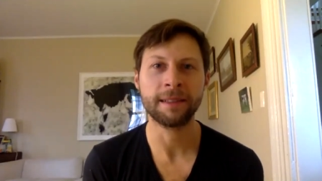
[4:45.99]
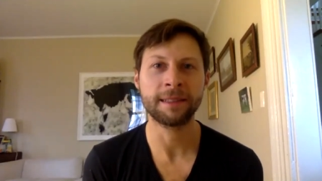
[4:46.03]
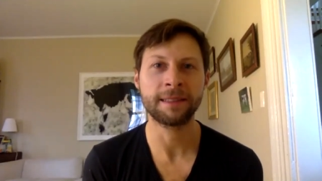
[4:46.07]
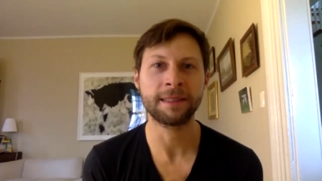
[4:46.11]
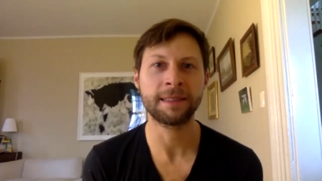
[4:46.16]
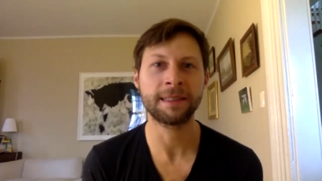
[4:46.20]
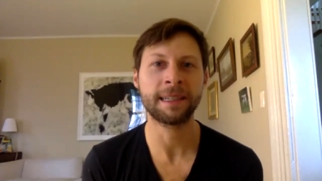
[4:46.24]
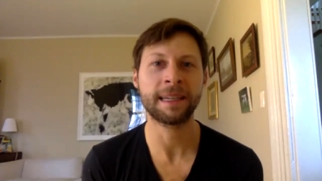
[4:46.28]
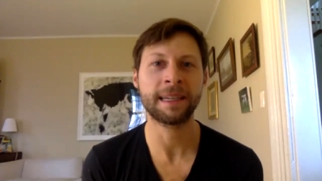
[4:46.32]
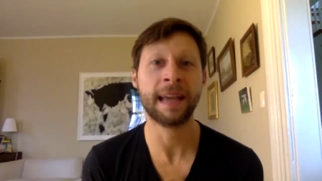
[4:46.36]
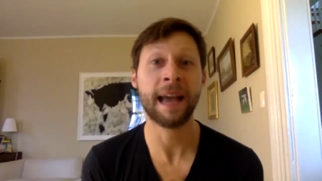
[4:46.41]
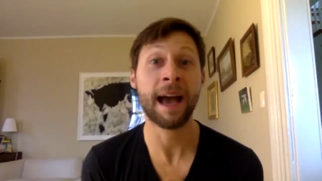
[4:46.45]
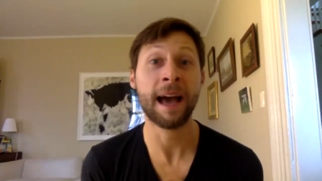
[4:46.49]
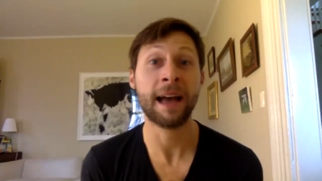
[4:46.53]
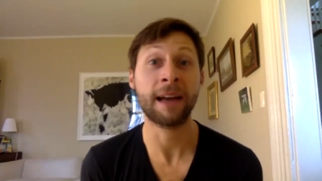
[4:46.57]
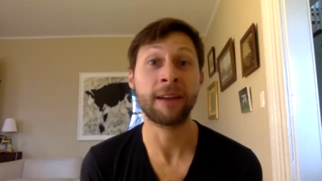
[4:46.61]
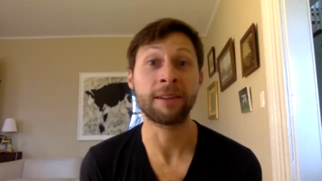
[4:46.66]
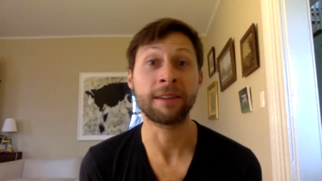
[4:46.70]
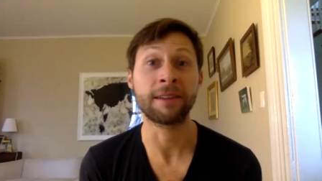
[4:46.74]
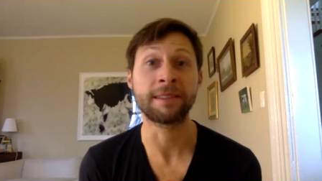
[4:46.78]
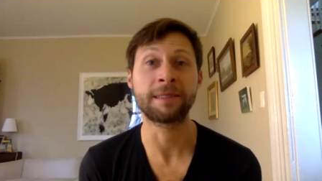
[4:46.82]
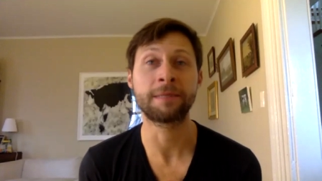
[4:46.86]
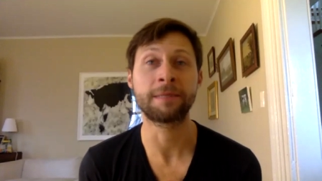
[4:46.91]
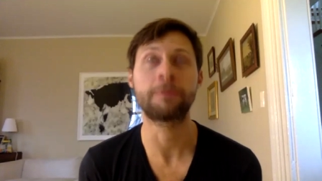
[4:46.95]
this is a
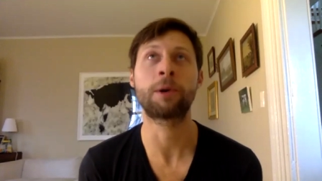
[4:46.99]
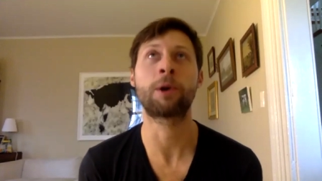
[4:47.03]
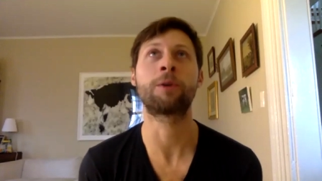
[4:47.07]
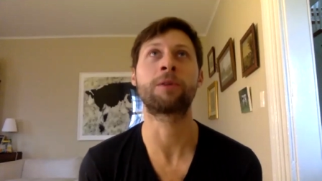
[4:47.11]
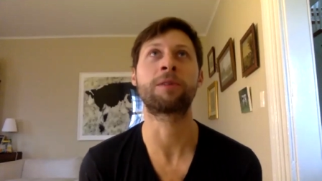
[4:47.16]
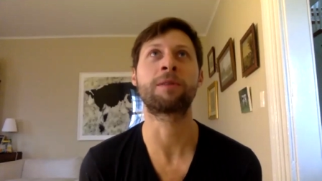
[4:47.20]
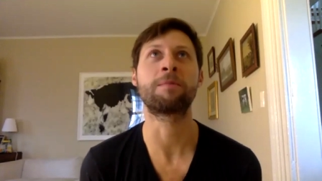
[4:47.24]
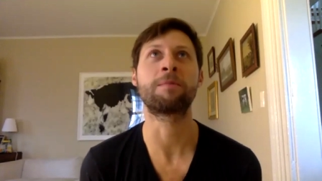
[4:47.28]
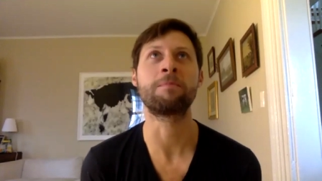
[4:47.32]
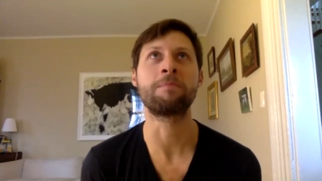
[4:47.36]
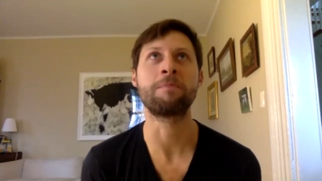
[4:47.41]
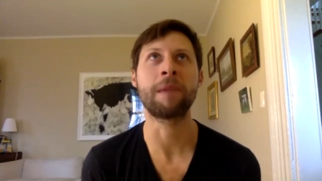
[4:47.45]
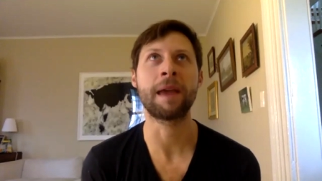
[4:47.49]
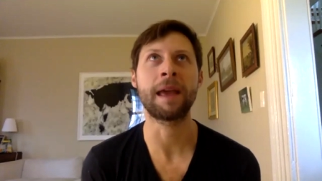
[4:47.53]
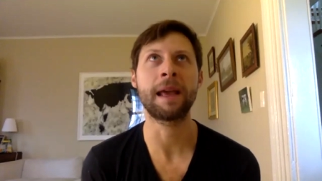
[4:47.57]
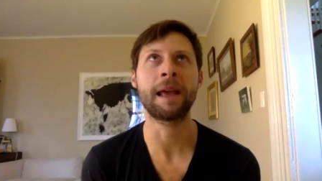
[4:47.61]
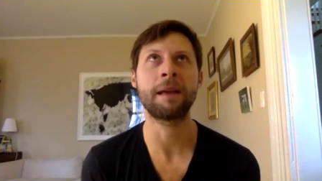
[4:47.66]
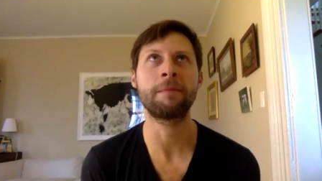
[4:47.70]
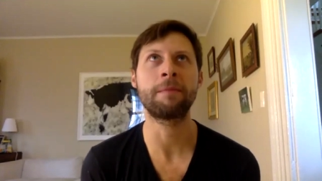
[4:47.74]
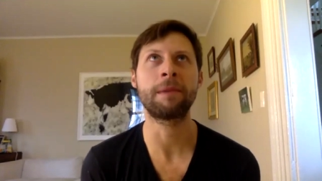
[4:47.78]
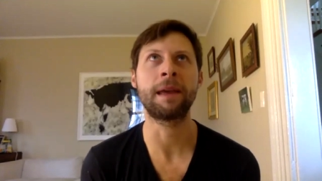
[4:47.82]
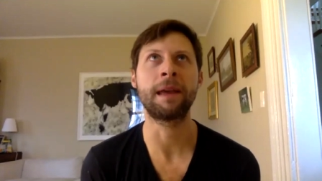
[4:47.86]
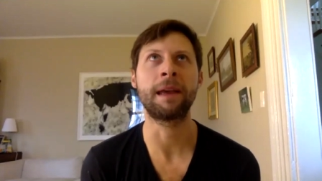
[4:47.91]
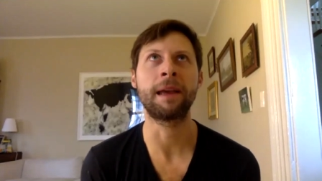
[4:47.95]
catalyst to both
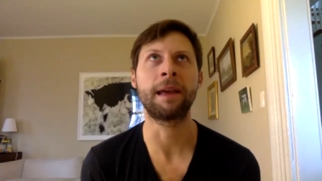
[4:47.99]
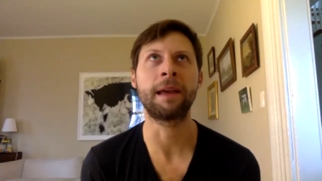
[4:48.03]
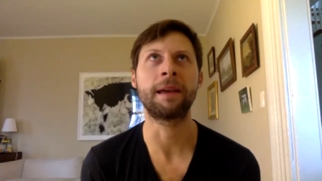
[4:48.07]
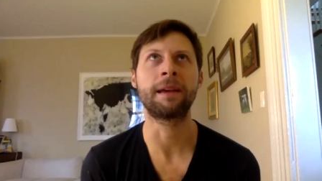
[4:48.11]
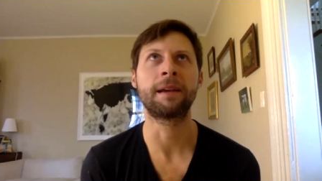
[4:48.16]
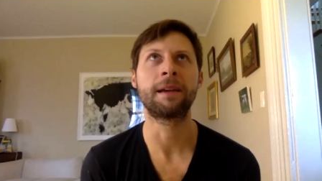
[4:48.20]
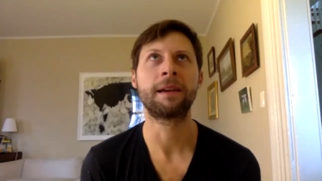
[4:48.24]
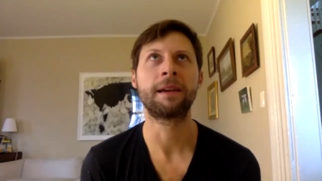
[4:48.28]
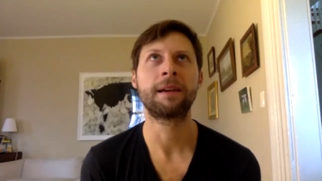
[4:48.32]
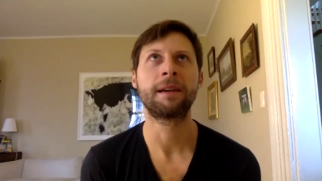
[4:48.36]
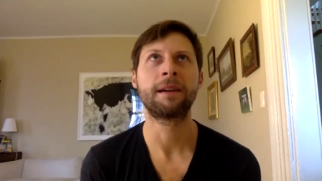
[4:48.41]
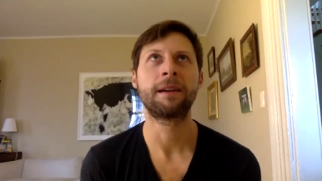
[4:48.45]
maybe